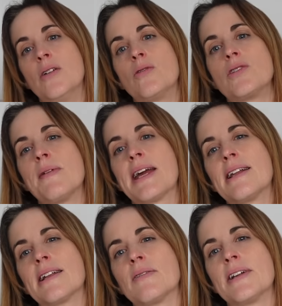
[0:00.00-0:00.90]
want to make
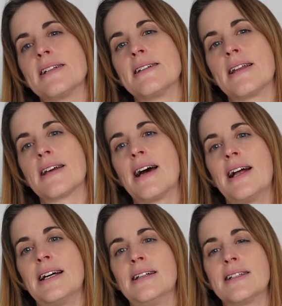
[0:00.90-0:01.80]
another one in another
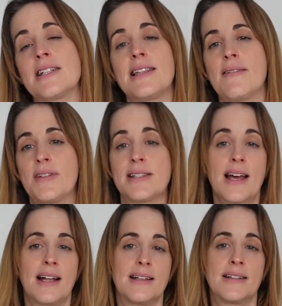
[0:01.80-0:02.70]
colour. I just love this
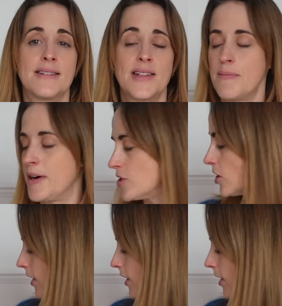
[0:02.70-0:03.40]
colour so much.